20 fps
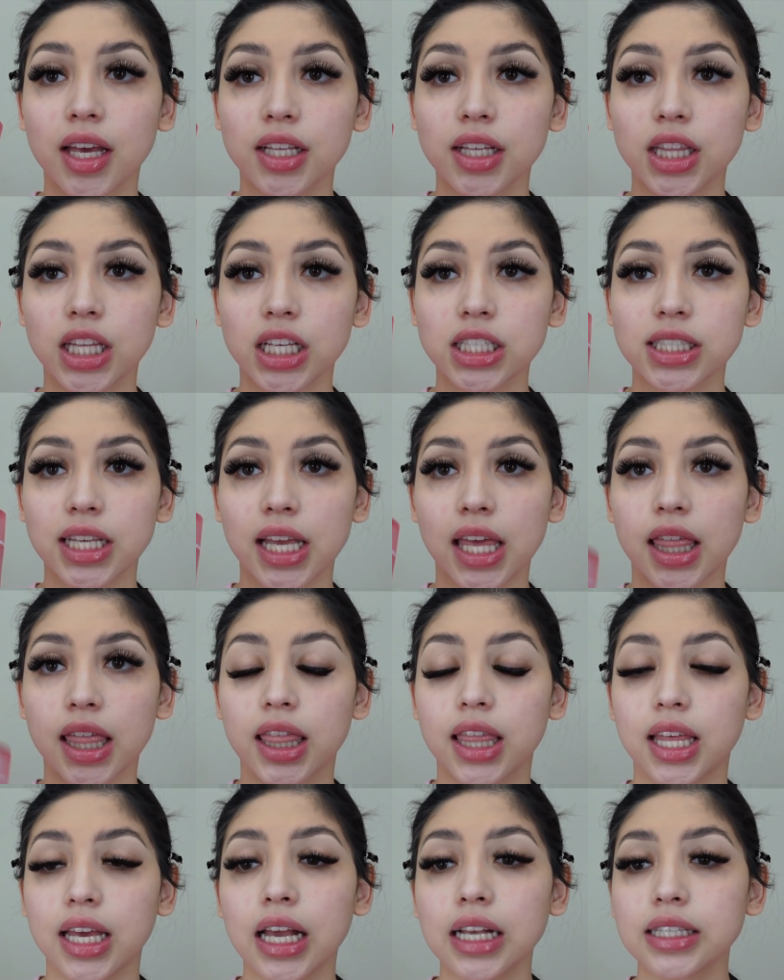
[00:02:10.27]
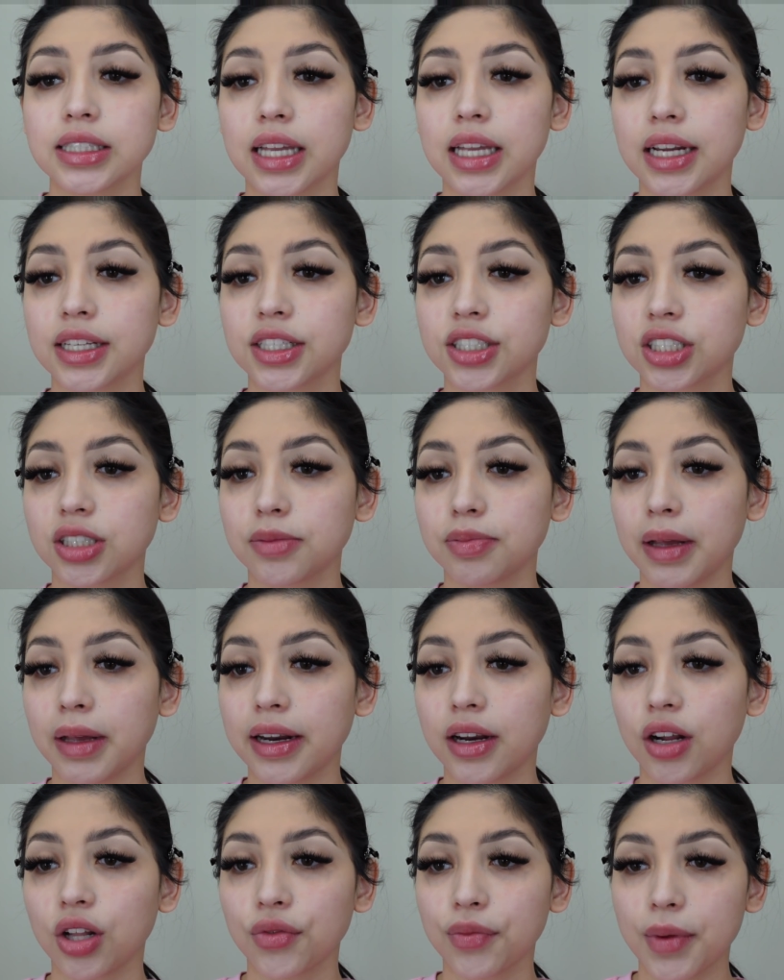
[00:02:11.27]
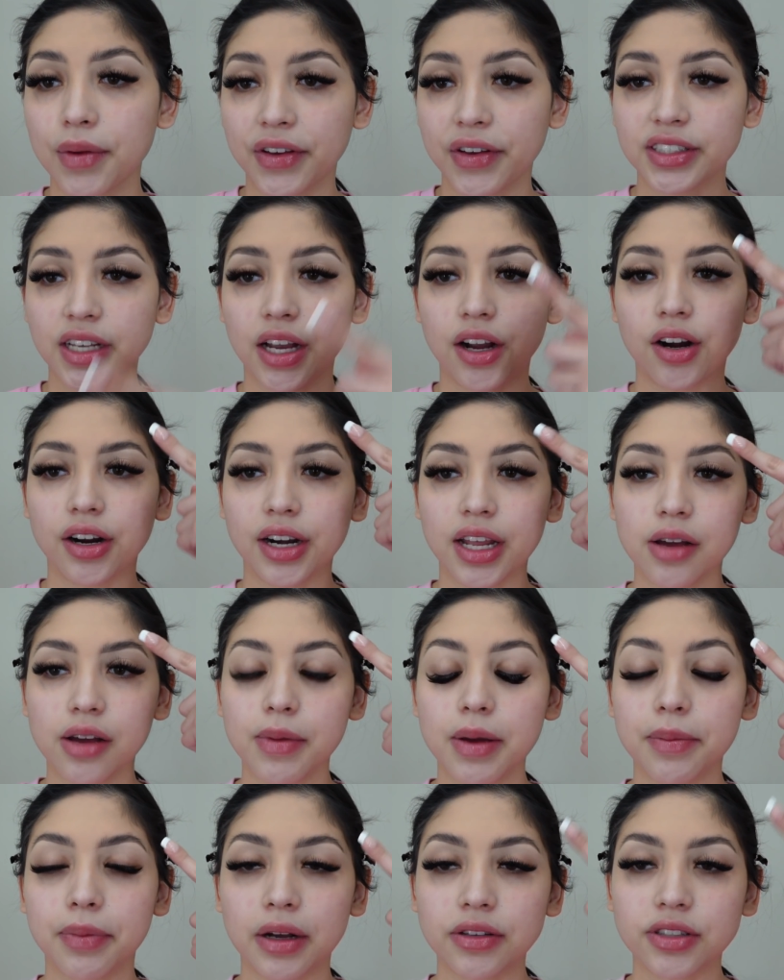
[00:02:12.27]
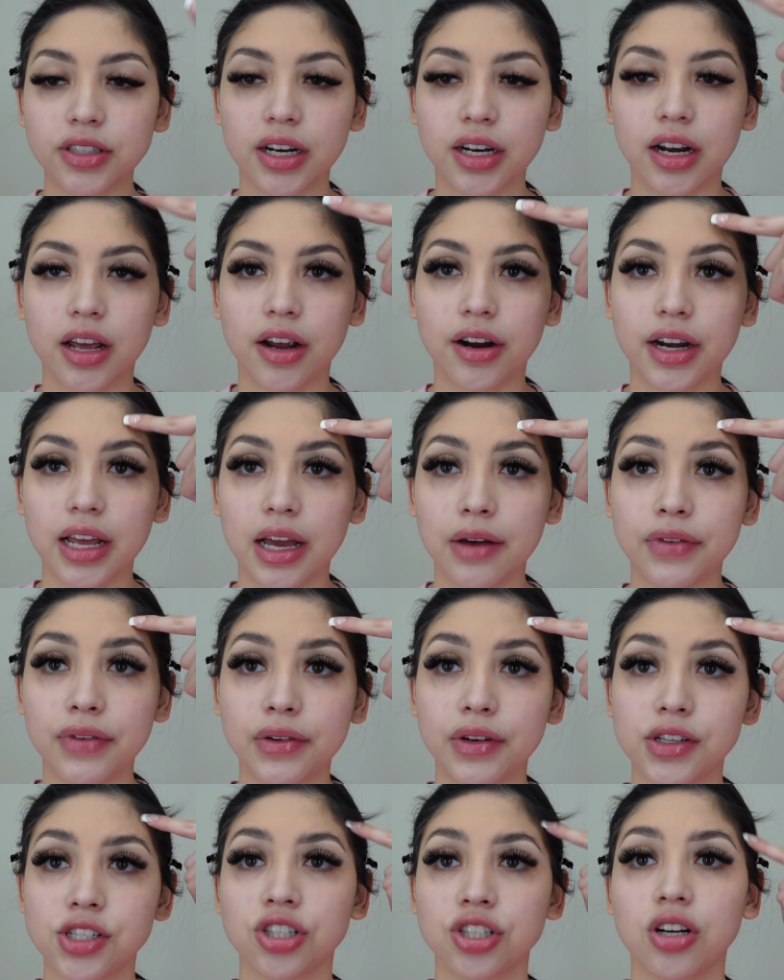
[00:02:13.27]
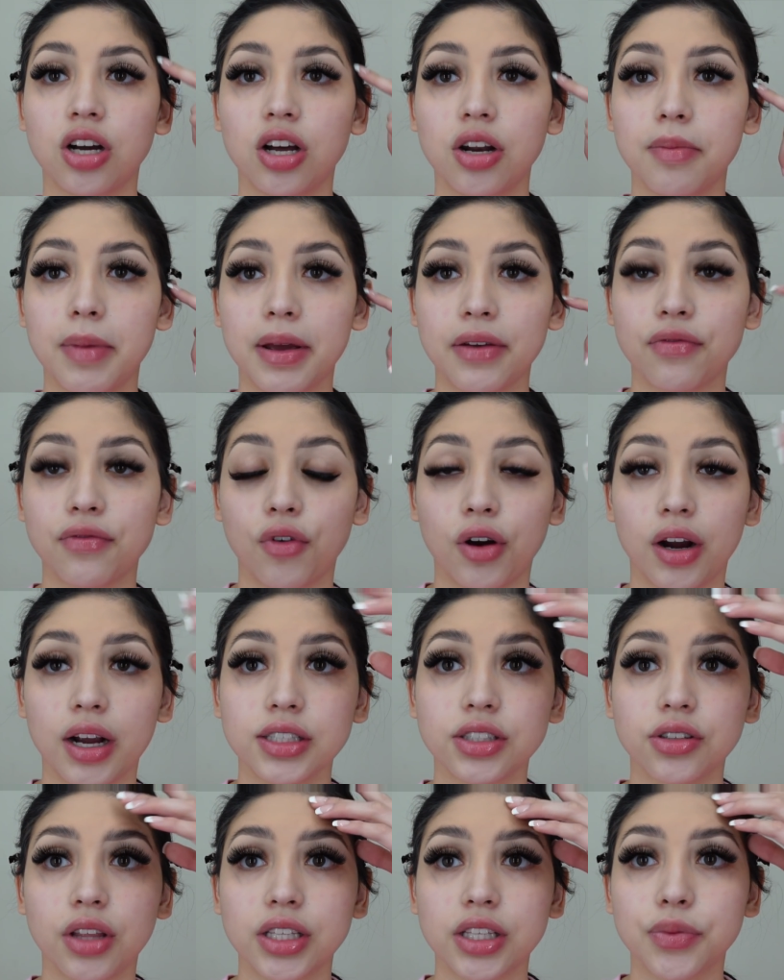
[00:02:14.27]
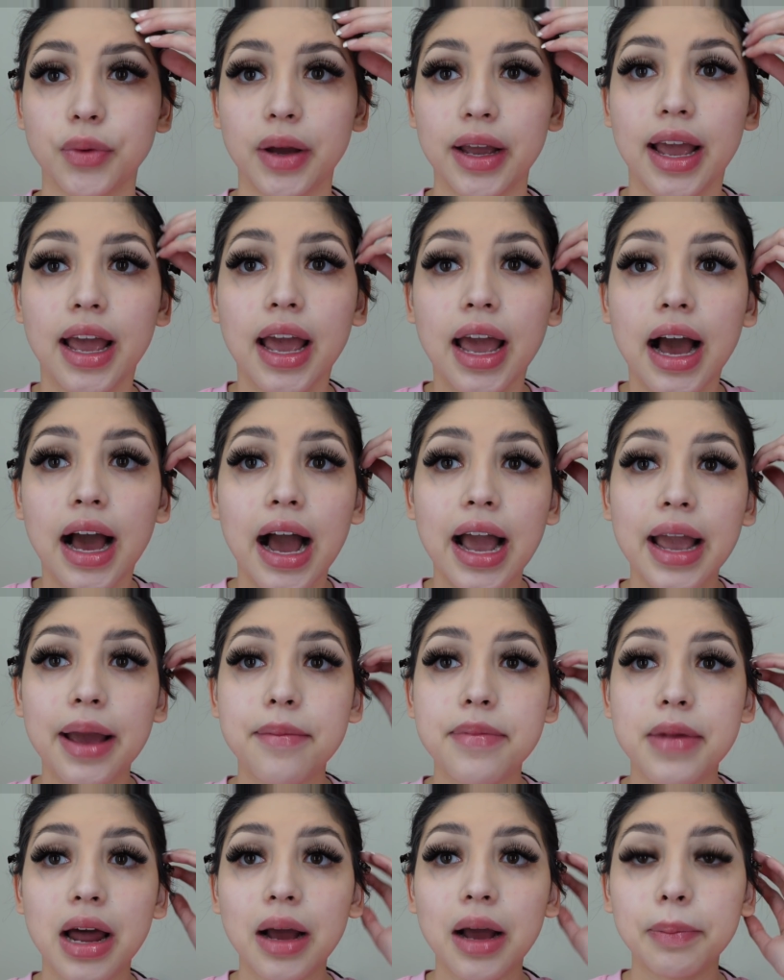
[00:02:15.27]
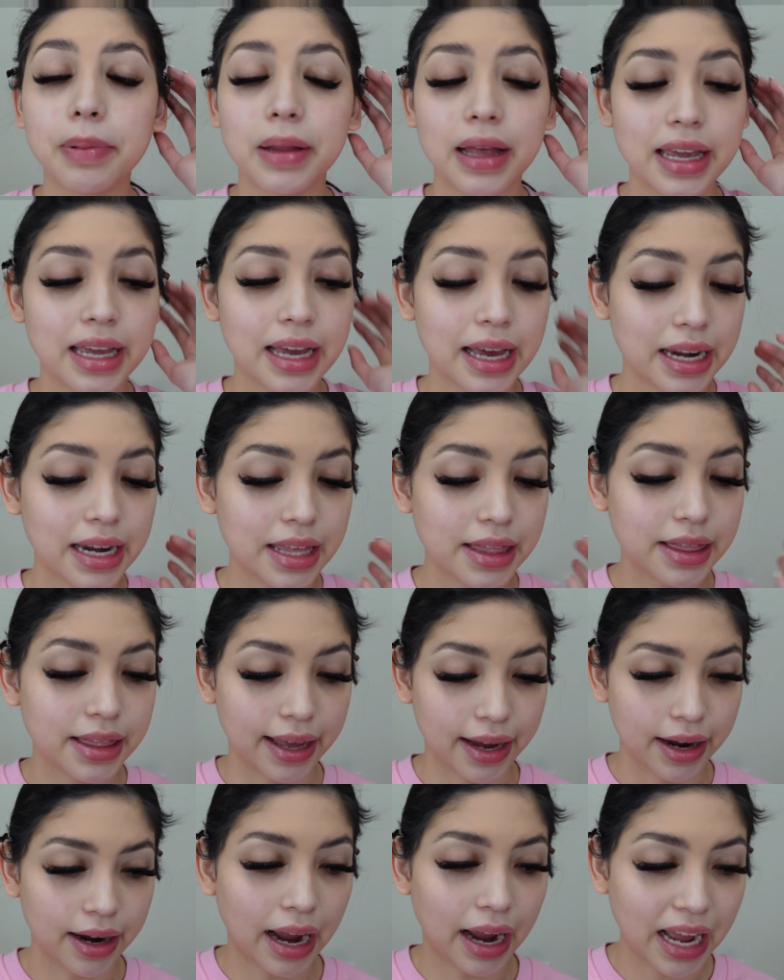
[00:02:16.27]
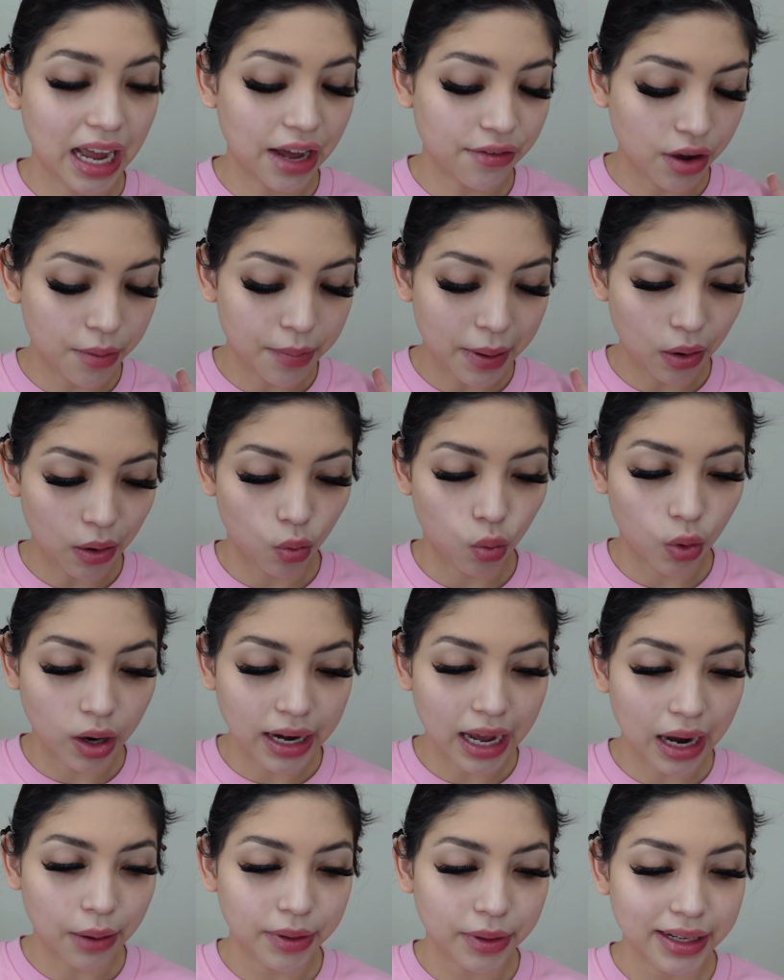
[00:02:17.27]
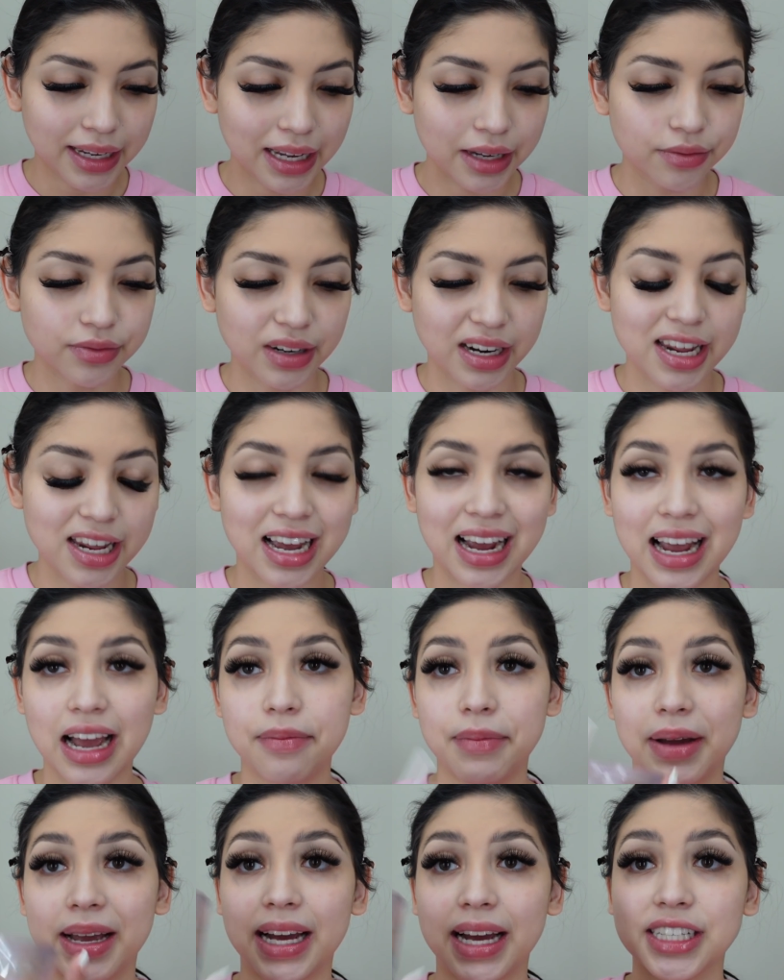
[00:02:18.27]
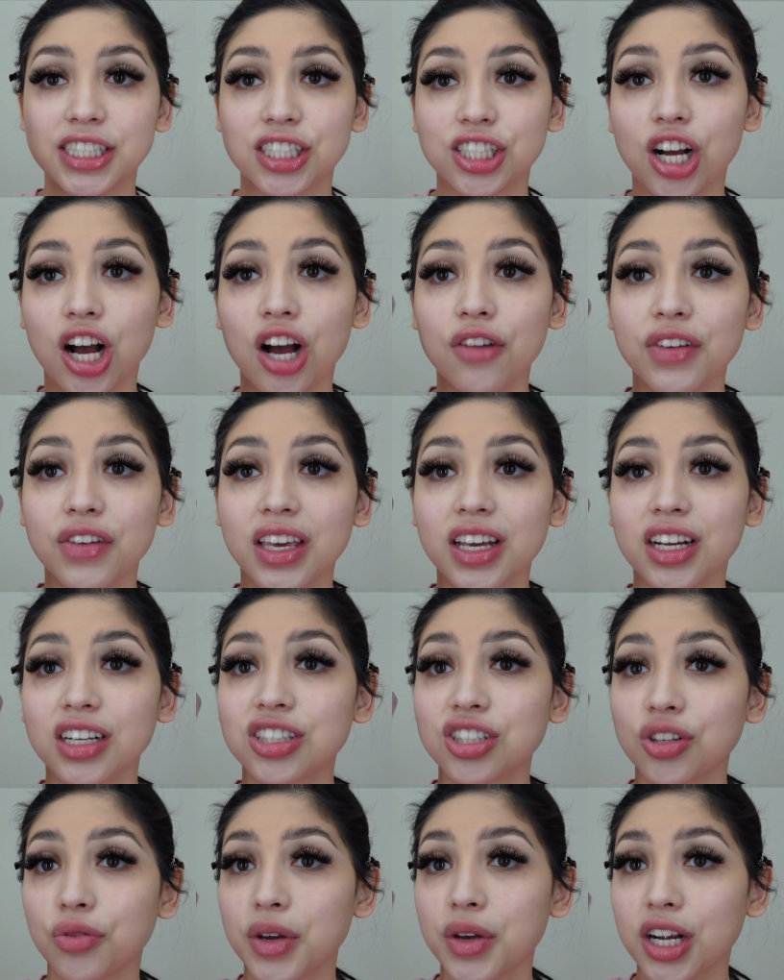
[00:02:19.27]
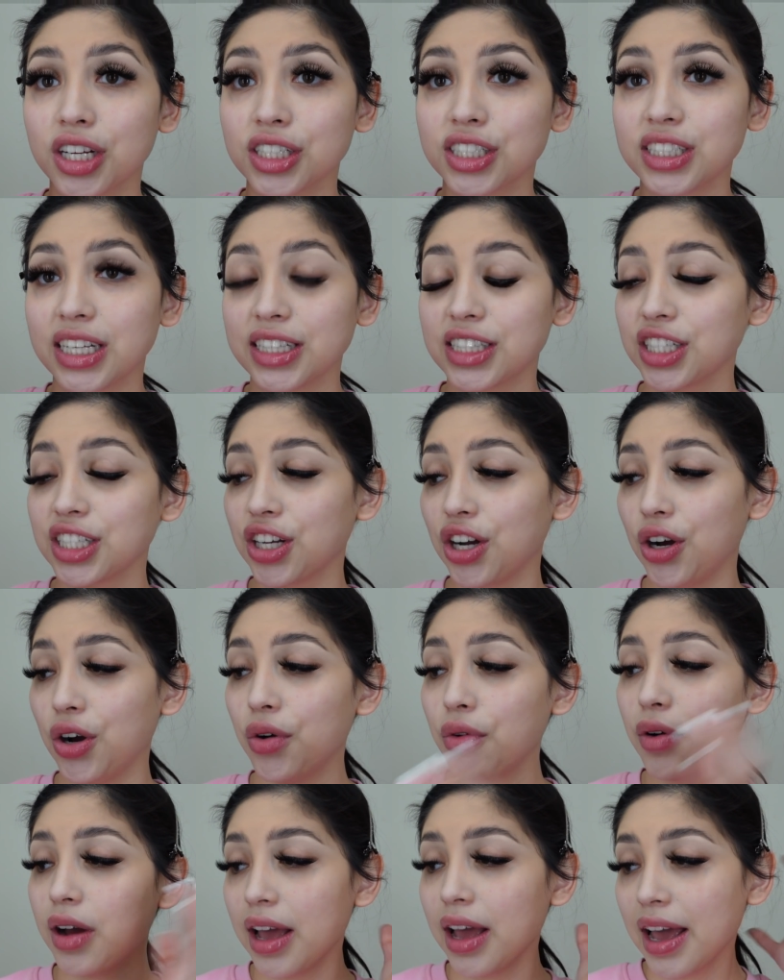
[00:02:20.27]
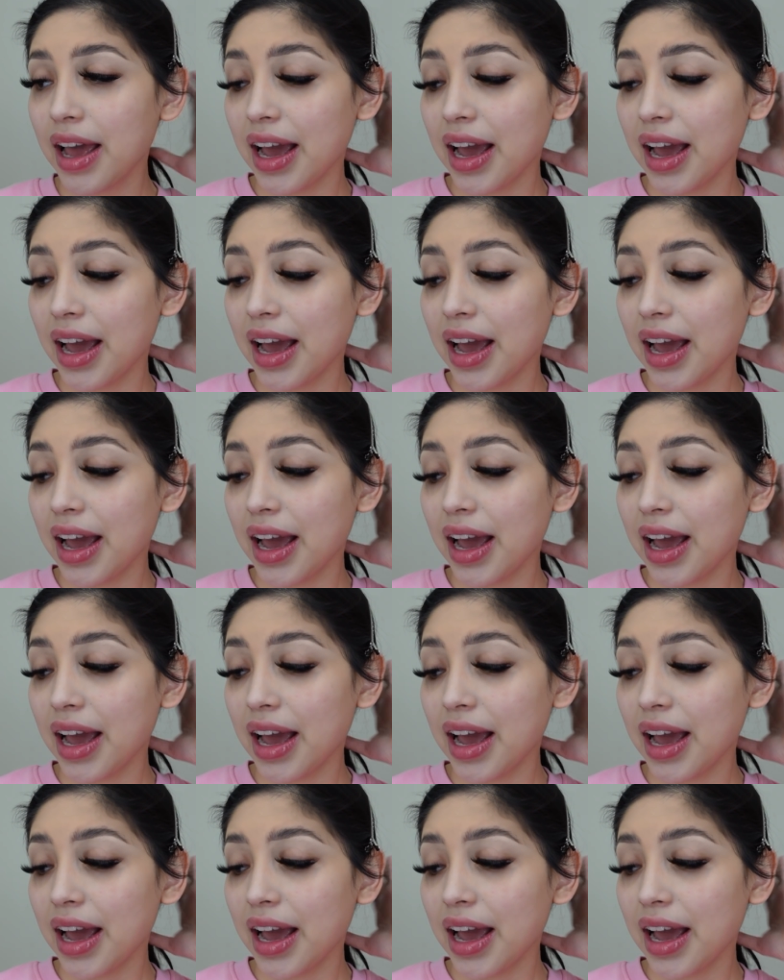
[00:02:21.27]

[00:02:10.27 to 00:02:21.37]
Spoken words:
Looks like this, and I just applied it all over my face. I already have my brows on, and I already have foundation on my forehead, so that's why I am not applying any there. I have about 1 hour to get ready. I have my iced coffee here, so we are set to go.